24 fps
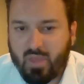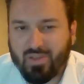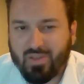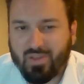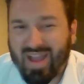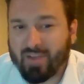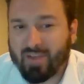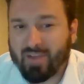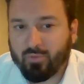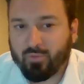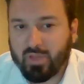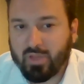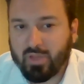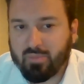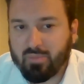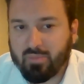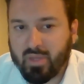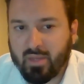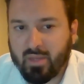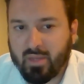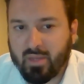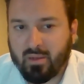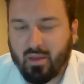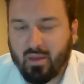there hadn't really
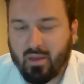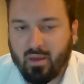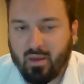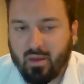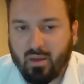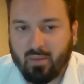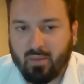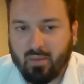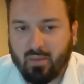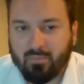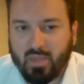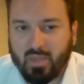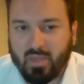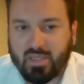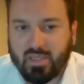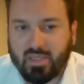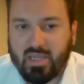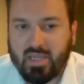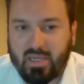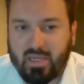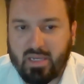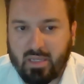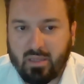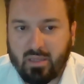been a
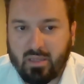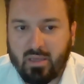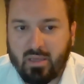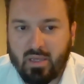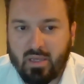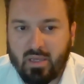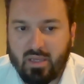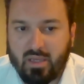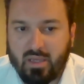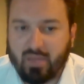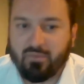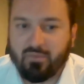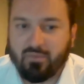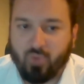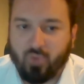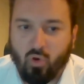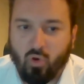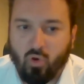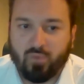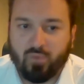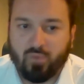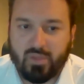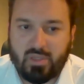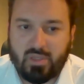Kuehne
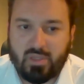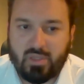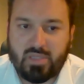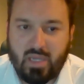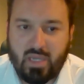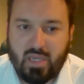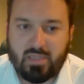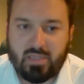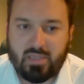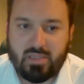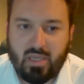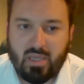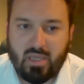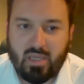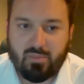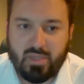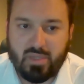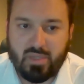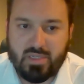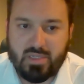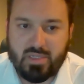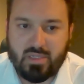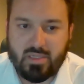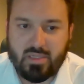involved in the day-to-day
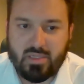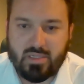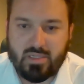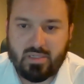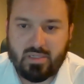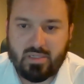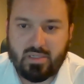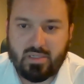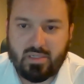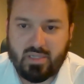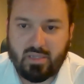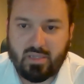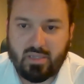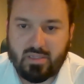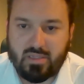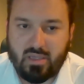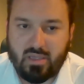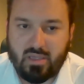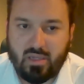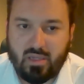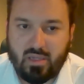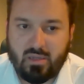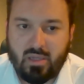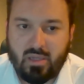business since
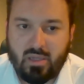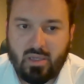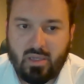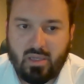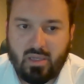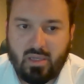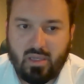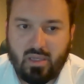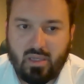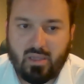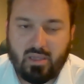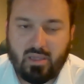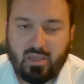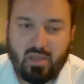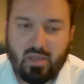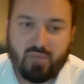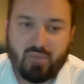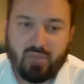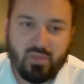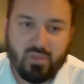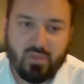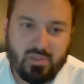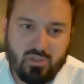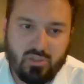then. He
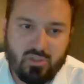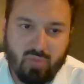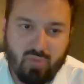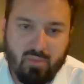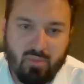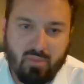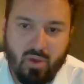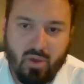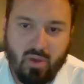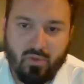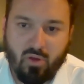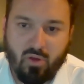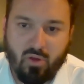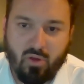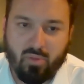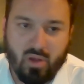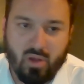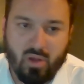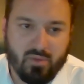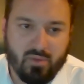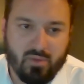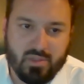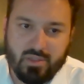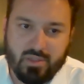left it to my mother,
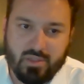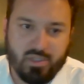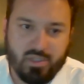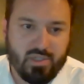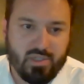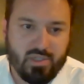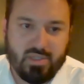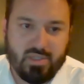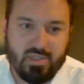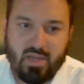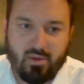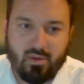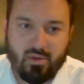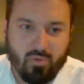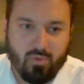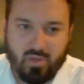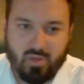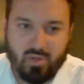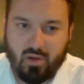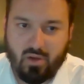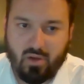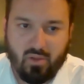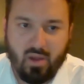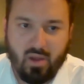but obviously she's down in
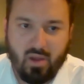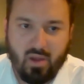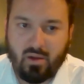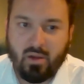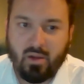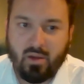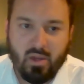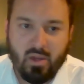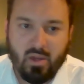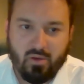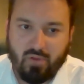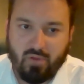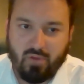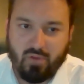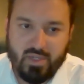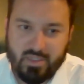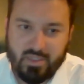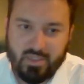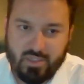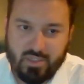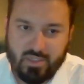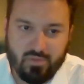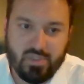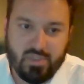North Carolina
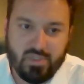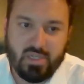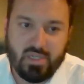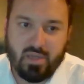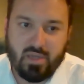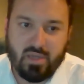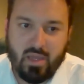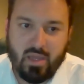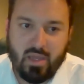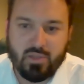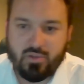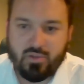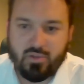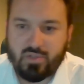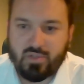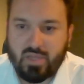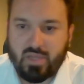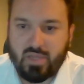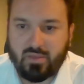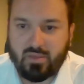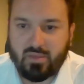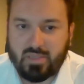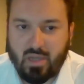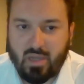raising 2
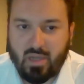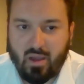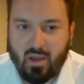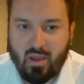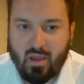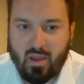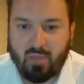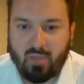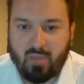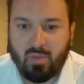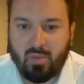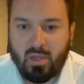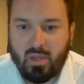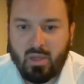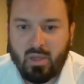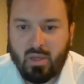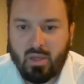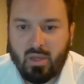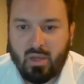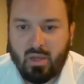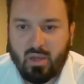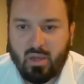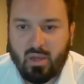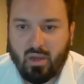teenagers at the time,
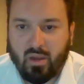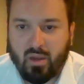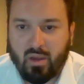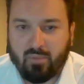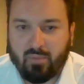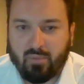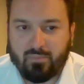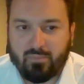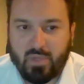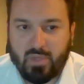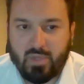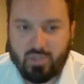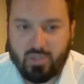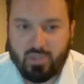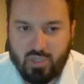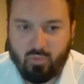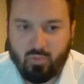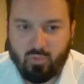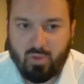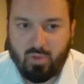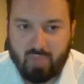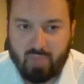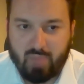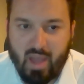and
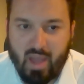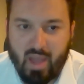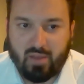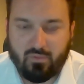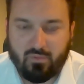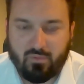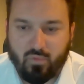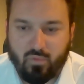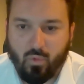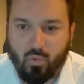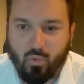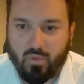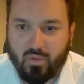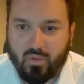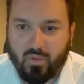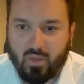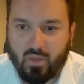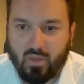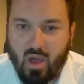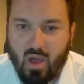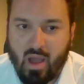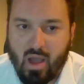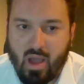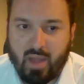she went back and forth a
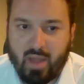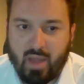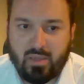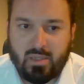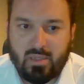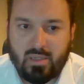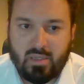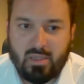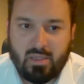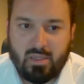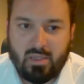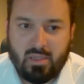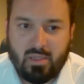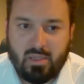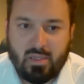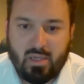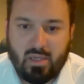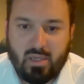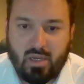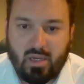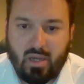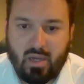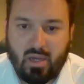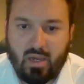lot.
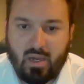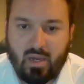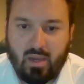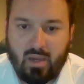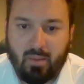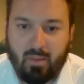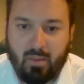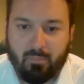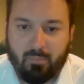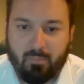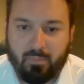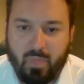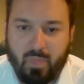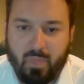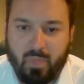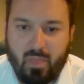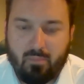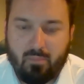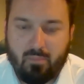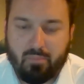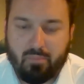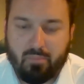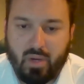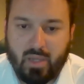
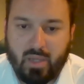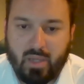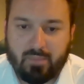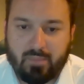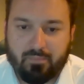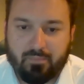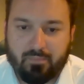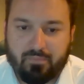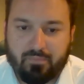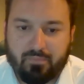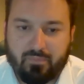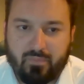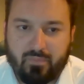But